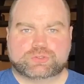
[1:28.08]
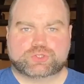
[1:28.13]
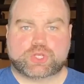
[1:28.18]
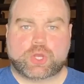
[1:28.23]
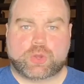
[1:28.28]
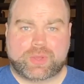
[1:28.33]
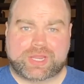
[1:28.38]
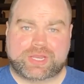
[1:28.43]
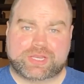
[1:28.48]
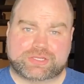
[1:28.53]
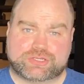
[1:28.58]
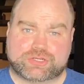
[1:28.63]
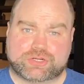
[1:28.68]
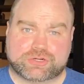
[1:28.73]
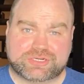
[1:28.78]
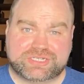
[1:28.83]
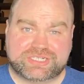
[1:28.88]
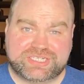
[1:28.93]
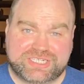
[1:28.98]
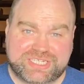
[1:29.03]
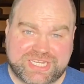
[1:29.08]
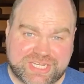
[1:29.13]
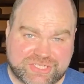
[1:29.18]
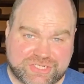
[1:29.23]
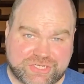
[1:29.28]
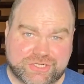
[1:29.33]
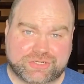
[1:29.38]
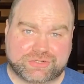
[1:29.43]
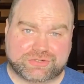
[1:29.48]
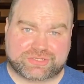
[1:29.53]
So in a
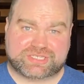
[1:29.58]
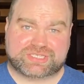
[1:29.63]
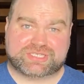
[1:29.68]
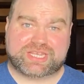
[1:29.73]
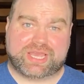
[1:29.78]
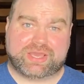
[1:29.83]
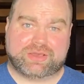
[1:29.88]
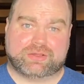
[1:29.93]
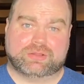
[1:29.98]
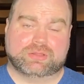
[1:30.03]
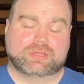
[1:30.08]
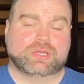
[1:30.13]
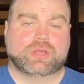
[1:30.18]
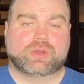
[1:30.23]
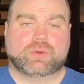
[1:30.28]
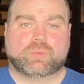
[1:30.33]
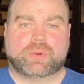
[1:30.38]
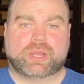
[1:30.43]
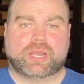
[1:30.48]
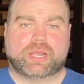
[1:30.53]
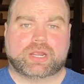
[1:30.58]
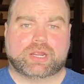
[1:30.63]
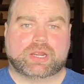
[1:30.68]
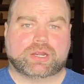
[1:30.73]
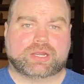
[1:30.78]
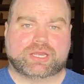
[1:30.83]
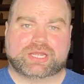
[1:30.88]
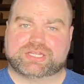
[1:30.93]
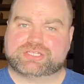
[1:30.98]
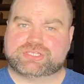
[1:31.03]
traditional sale
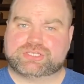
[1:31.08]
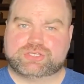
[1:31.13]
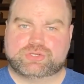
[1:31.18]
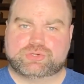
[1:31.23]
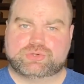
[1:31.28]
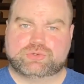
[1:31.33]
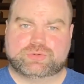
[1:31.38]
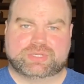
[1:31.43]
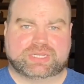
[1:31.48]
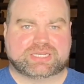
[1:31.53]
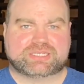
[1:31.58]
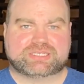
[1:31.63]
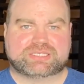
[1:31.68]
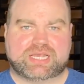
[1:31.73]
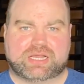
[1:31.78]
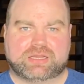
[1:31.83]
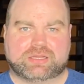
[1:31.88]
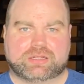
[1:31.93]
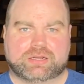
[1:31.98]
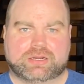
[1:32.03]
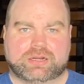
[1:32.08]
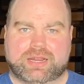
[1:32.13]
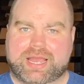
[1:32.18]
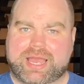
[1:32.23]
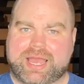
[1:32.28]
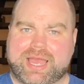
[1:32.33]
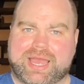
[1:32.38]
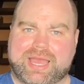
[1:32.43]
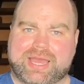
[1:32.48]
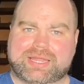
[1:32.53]
where it's you and a seller
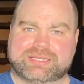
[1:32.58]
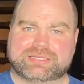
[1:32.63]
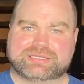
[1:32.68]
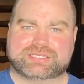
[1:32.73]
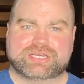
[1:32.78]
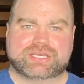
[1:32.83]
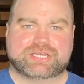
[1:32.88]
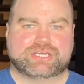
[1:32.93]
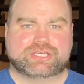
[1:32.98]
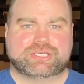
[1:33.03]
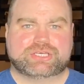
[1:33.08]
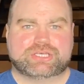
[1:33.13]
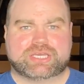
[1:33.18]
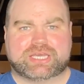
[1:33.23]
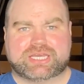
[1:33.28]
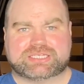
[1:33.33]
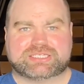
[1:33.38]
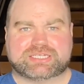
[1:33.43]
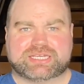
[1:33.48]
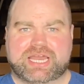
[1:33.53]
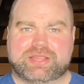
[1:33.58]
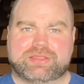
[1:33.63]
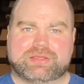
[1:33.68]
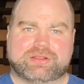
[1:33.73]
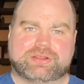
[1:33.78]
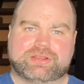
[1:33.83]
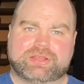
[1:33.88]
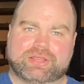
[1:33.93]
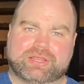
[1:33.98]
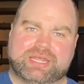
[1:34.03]
and you get
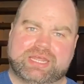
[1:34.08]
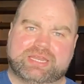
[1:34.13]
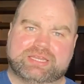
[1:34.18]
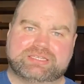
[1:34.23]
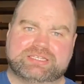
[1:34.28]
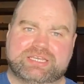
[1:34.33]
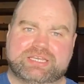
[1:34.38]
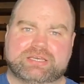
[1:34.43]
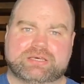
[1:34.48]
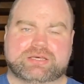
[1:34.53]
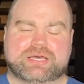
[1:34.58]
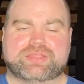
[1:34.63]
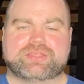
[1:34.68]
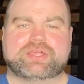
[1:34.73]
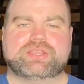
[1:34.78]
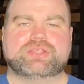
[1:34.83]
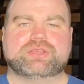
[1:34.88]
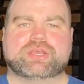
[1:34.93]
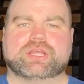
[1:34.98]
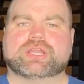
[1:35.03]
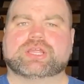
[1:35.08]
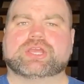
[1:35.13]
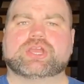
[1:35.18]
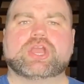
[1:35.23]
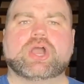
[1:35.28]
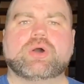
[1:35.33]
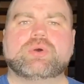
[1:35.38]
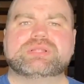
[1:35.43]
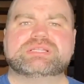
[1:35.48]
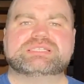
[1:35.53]
together, you get a deal, and then you're going to
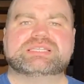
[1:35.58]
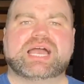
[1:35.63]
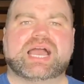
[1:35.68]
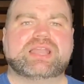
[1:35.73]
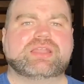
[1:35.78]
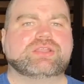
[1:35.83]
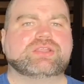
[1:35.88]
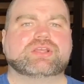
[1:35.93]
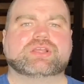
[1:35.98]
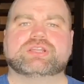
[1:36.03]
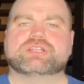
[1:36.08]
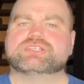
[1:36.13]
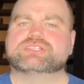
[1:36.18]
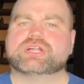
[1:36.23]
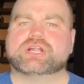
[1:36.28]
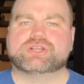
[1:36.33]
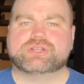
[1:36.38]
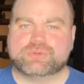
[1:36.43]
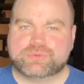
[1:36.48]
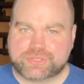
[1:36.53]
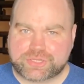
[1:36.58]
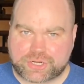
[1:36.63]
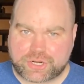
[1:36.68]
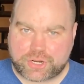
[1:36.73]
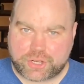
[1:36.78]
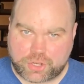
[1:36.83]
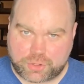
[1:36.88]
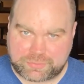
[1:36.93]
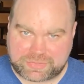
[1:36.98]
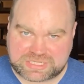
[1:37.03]
go inside and you're going to start doing
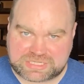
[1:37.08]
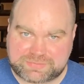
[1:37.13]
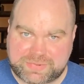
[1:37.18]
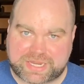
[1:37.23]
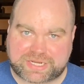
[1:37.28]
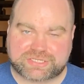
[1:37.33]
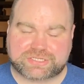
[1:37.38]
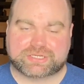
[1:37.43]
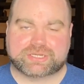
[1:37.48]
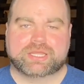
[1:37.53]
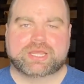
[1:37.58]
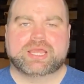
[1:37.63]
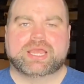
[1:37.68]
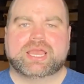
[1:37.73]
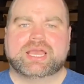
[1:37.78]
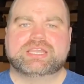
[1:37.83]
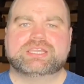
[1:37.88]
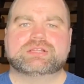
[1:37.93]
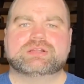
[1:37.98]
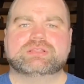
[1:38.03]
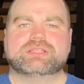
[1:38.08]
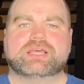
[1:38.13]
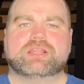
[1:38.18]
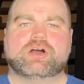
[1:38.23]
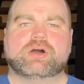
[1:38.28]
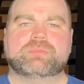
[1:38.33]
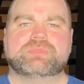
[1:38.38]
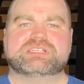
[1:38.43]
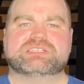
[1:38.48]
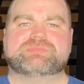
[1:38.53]
your home inspection. And during that
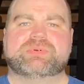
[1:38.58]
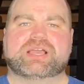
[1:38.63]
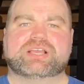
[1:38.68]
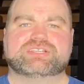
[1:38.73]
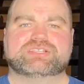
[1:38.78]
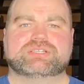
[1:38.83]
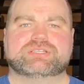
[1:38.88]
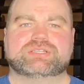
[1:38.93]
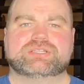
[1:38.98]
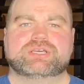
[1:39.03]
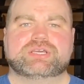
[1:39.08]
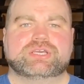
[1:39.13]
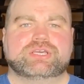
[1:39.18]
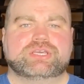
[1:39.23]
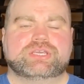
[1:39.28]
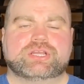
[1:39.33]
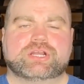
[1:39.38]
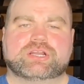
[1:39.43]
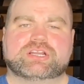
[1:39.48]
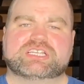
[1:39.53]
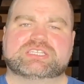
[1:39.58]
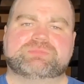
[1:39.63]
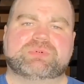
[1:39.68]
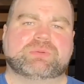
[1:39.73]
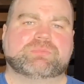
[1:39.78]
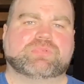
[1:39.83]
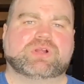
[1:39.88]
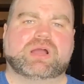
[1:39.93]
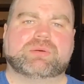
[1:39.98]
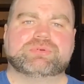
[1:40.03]
home inspection, you're going to
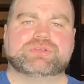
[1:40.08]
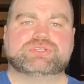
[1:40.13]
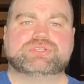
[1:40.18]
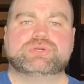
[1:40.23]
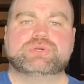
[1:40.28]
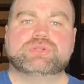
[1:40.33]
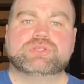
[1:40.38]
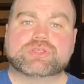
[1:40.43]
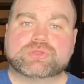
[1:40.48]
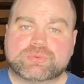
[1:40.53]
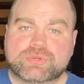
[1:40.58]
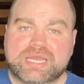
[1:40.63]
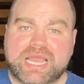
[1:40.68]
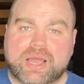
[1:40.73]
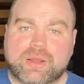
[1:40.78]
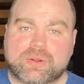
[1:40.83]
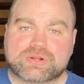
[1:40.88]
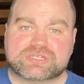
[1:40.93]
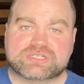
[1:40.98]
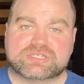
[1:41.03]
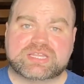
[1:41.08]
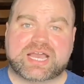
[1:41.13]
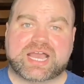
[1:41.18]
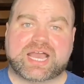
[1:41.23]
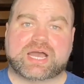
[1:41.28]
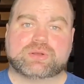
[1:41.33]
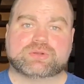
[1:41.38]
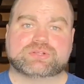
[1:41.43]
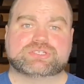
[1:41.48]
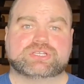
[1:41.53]
spend probably 2 to 3 hours in the
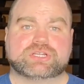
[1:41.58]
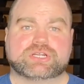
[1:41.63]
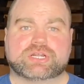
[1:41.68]
house.